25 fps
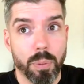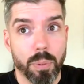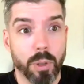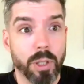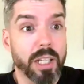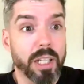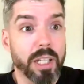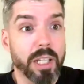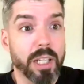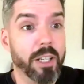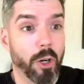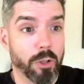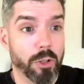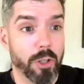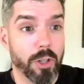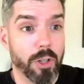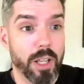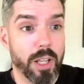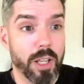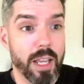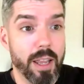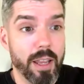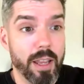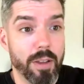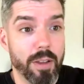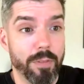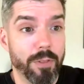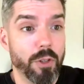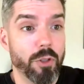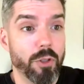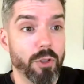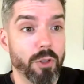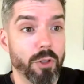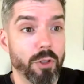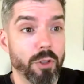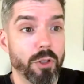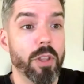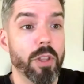precursor to,
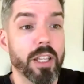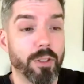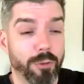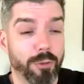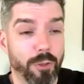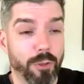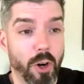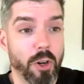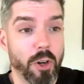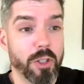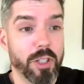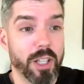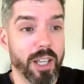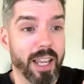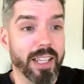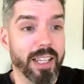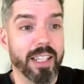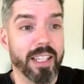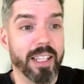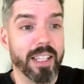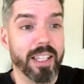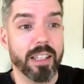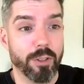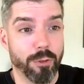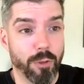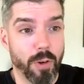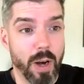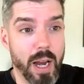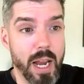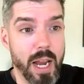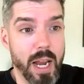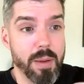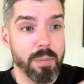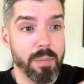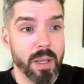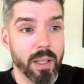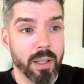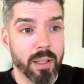if you do this first and like get this
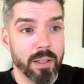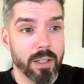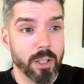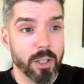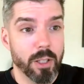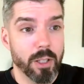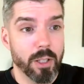frame,